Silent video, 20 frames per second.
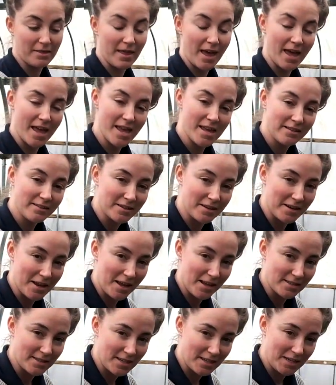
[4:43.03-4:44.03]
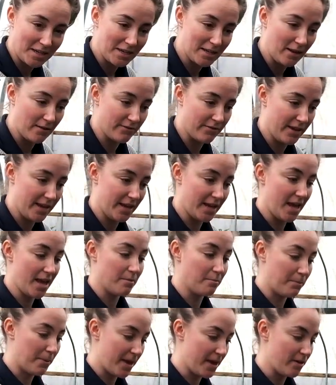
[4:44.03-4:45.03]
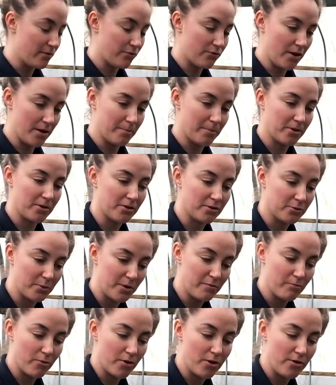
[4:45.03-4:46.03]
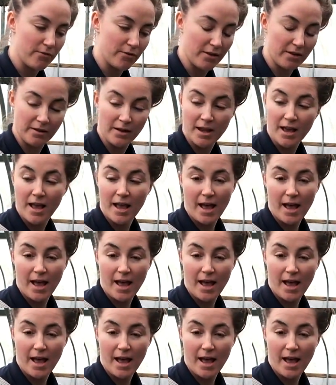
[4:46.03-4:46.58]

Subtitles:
that isn't acidic loving in peat-free, because we've proven